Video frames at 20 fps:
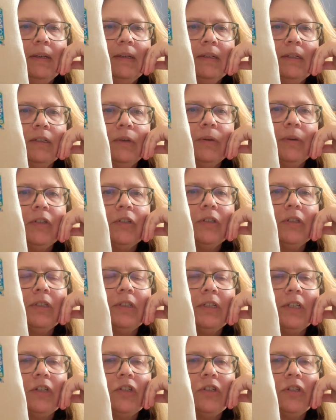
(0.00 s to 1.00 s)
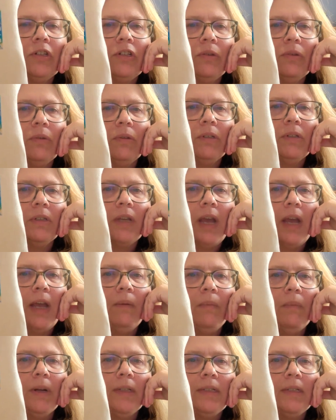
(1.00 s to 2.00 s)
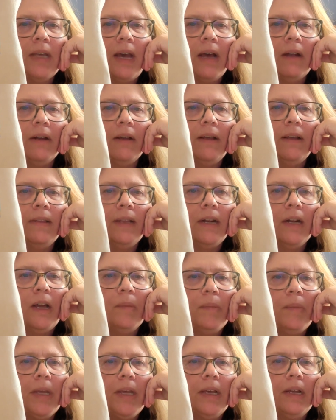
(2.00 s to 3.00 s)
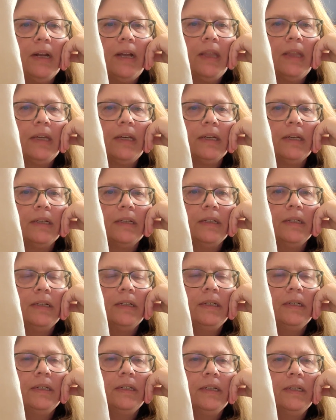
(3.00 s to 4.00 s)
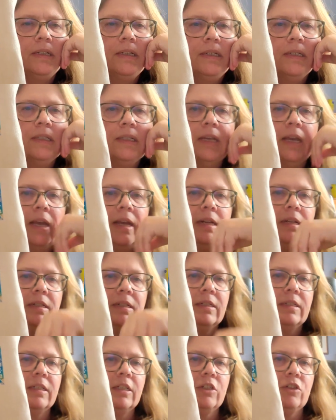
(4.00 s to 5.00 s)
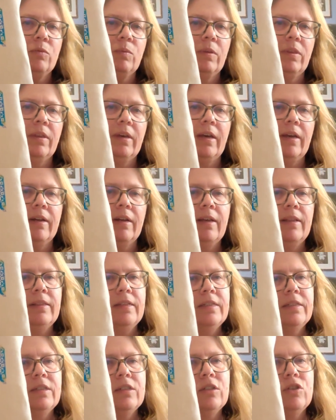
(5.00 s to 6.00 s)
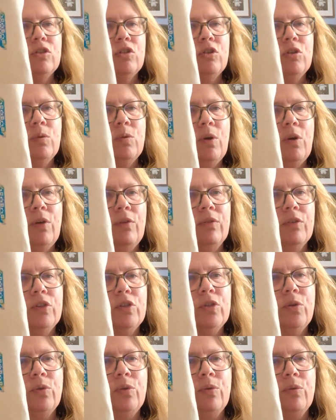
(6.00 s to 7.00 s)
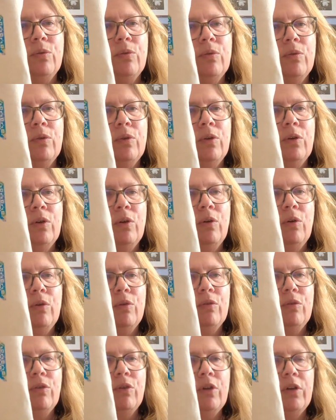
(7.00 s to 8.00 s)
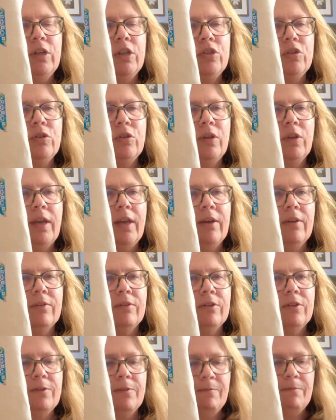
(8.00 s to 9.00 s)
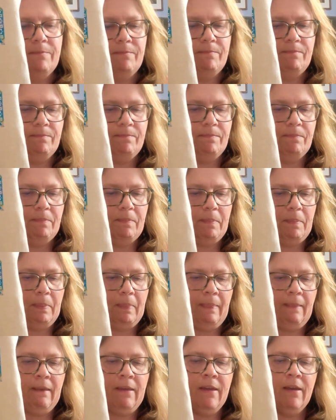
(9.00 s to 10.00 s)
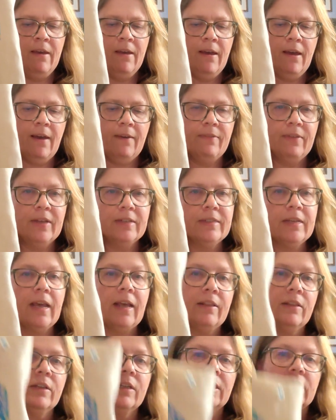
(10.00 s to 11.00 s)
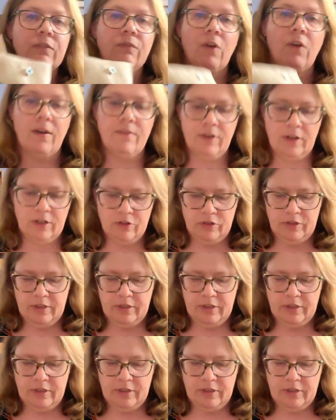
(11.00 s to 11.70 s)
So I just stitch until the skein runs out, and then I pick another skein and stitch with that. And this is 2 over 2 on 32 count. And that's had is 500